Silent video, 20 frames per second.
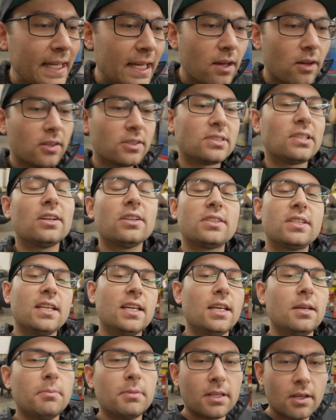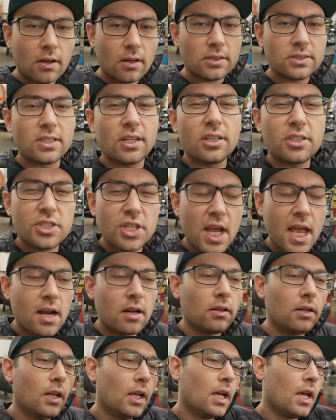GallStar team and the GallStar
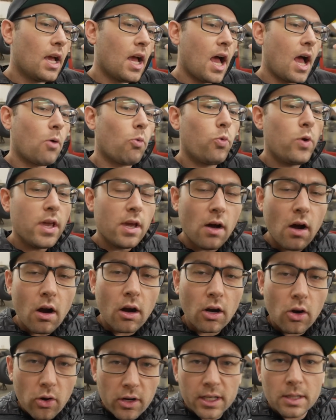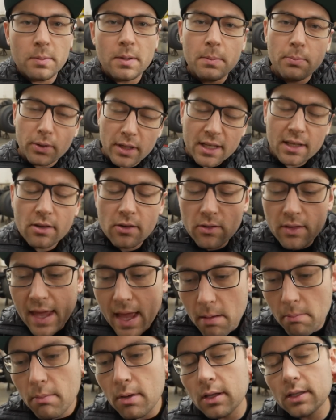channel, we are going to be bringing you
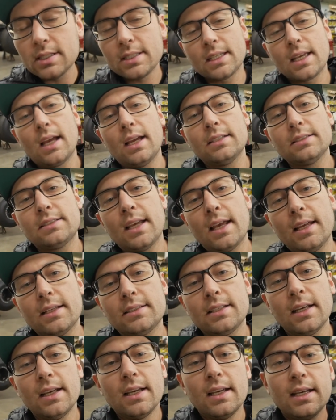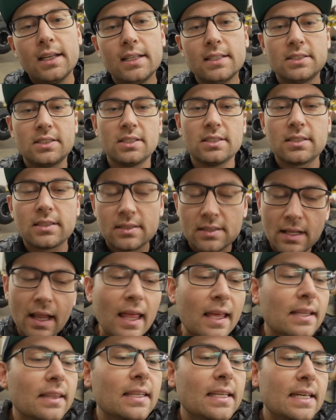that Mullis content. It is just
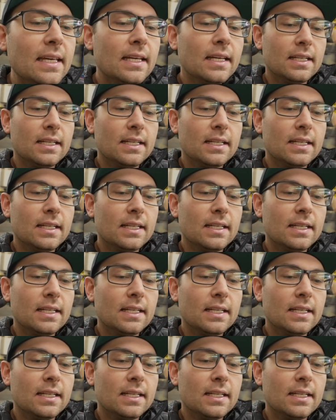slightly